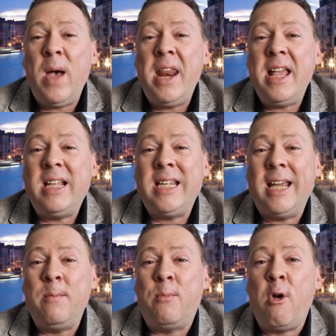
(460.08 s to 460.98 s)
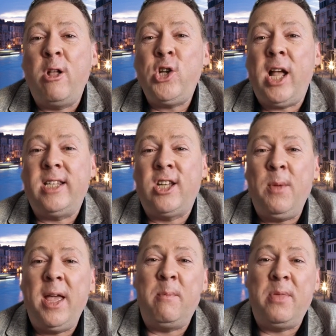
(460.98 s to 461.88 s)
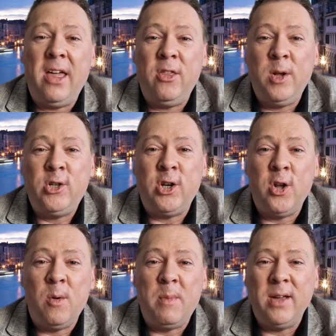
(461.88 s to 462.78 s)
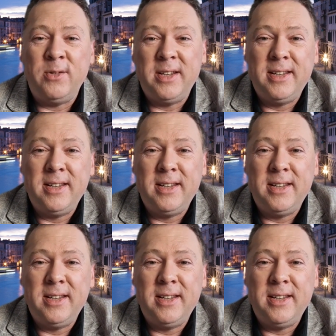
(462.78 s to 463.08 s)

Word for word: any exciting projects coming up then that we should know about?